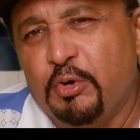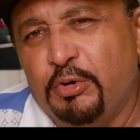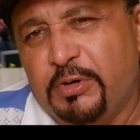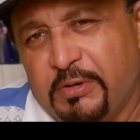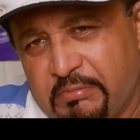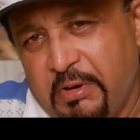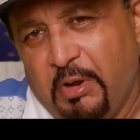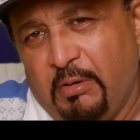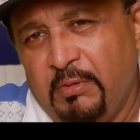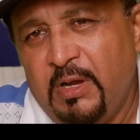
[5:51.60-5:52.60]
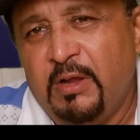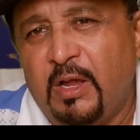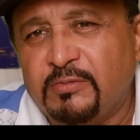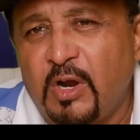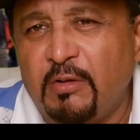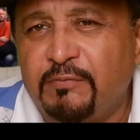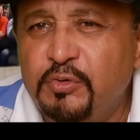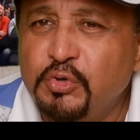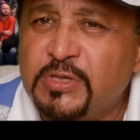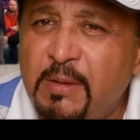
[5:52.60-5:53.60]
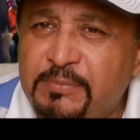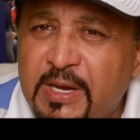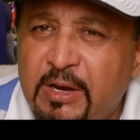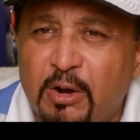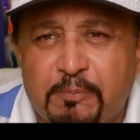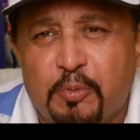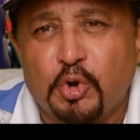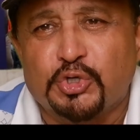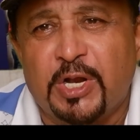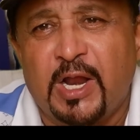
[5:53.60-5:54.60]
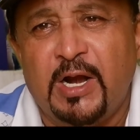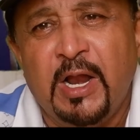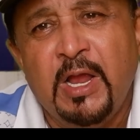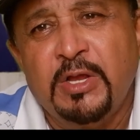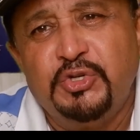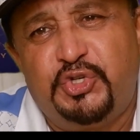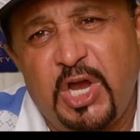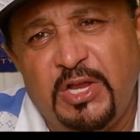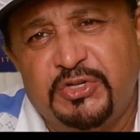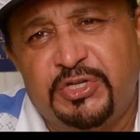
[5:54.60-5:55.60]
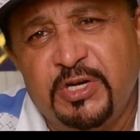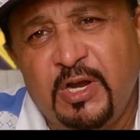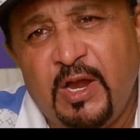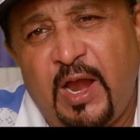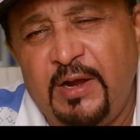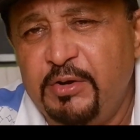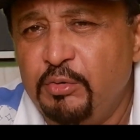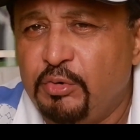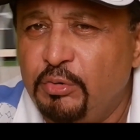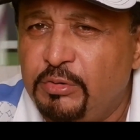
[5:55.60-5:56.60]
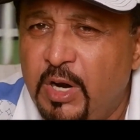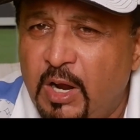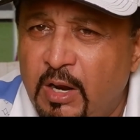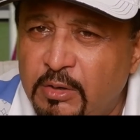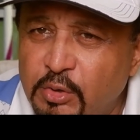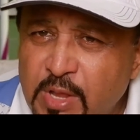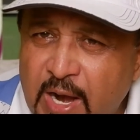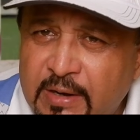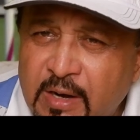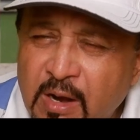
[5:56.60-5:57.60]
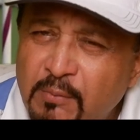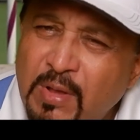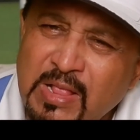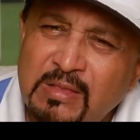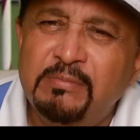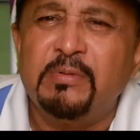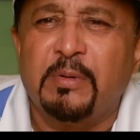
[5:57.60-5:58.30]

could, sort of do something or approach the judge and you could do that. Well,